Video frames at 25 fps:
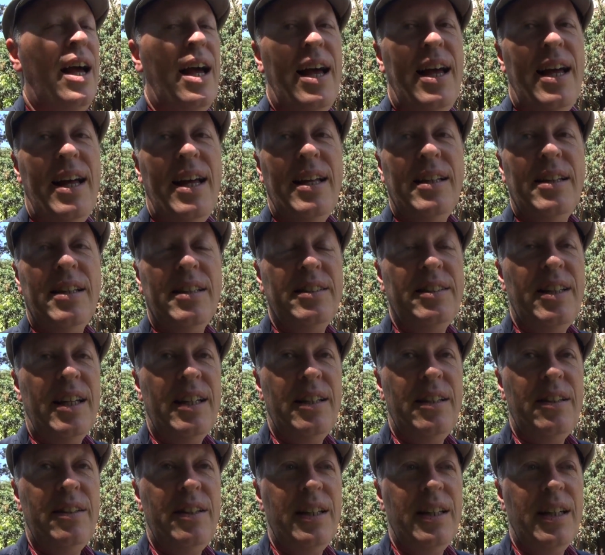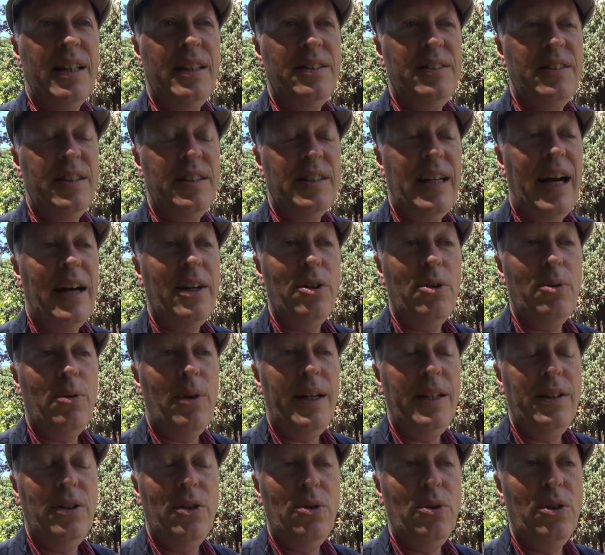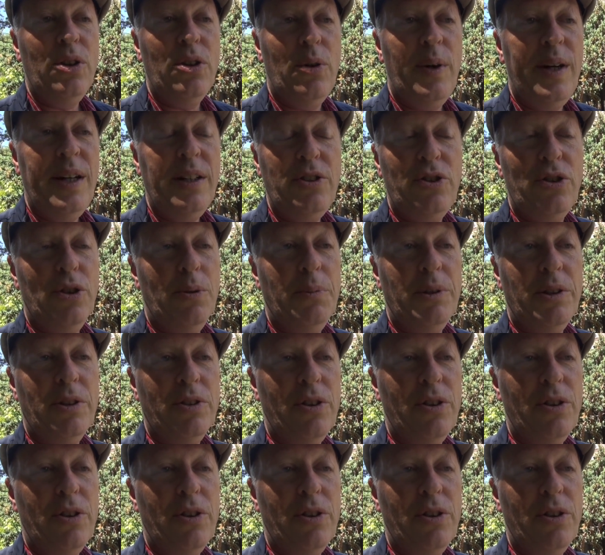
And the second thing I says, how do I do the quersumme?